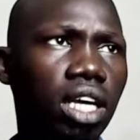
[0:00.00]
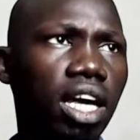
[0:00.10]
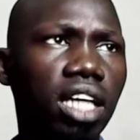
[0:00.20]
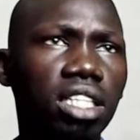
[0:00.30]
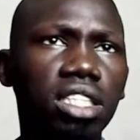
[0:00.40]

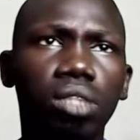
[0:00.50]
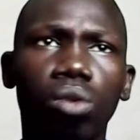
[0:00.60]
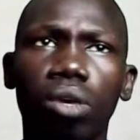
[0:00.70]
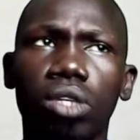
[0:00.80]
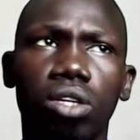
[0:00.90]
uh, this is
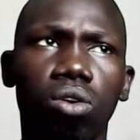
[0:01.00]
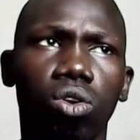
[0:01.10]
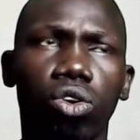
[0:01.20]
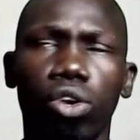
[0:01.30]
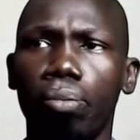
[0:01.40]
what we call
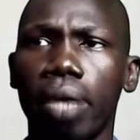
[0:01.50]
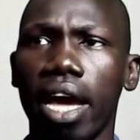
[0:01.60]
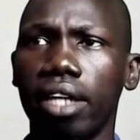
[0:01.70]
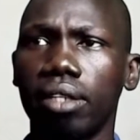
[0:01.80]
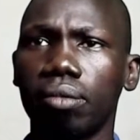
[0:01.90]

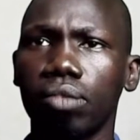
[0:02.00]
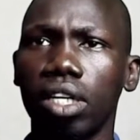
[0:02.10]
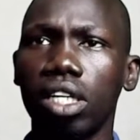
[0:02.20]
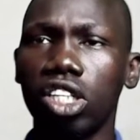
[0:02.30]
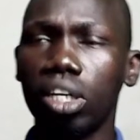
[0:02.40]
notepad
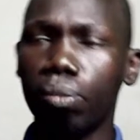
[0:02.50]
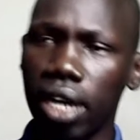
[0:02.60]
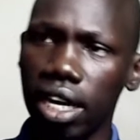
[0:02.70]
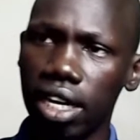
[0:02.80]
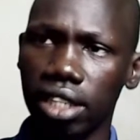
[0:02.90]

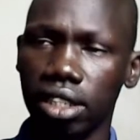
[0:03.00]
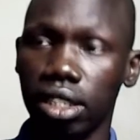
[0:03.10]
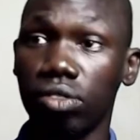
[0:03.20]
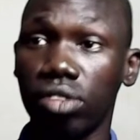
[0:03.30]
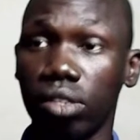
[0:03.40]
notepad has
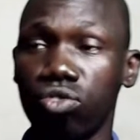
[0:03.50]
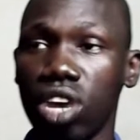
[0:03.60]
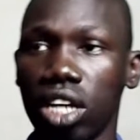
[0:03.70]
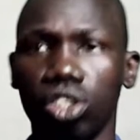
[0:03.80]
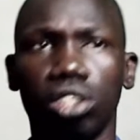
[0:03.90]
different
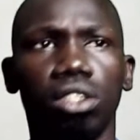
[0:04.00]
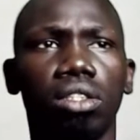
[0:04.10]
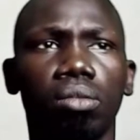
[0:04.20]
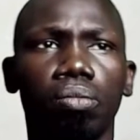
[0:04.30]
functions